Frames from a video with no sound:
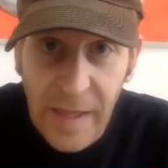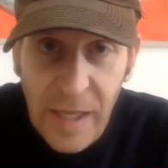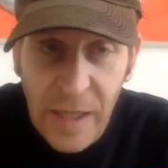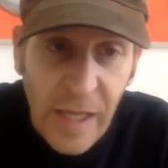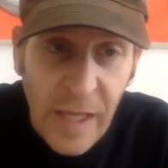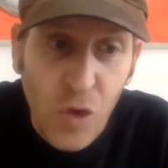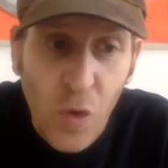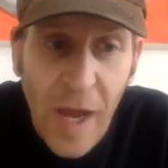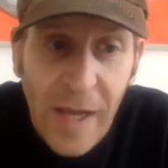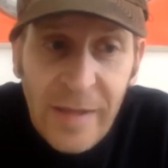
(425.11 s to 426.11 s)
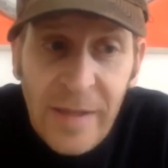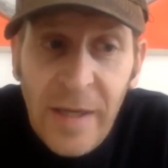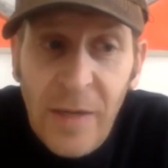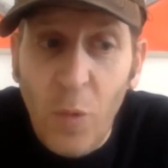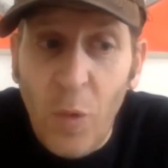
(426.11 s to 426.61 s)
that that you had
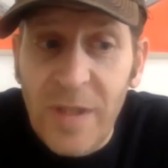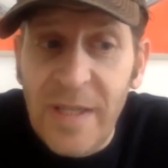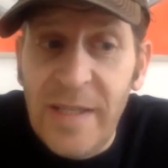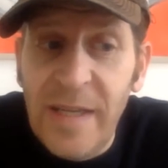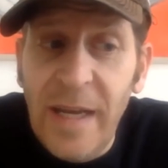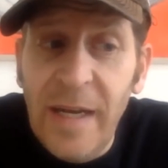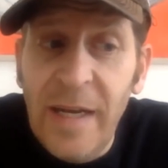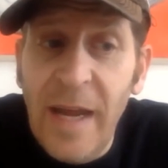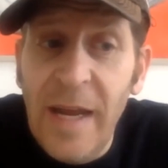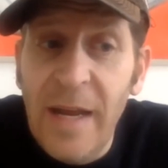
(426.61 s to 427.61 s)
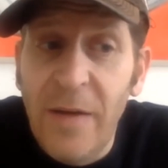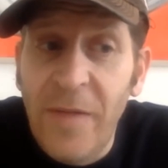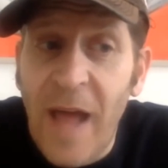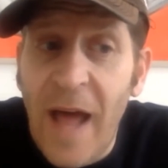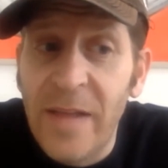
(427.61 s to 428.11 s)
wasn't in any of
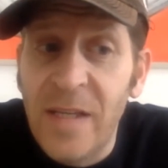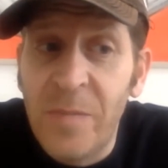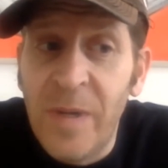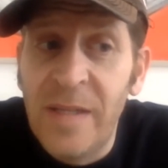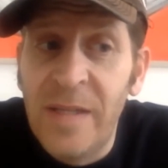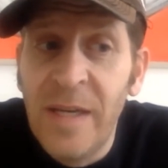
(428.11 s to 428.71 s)
the others, but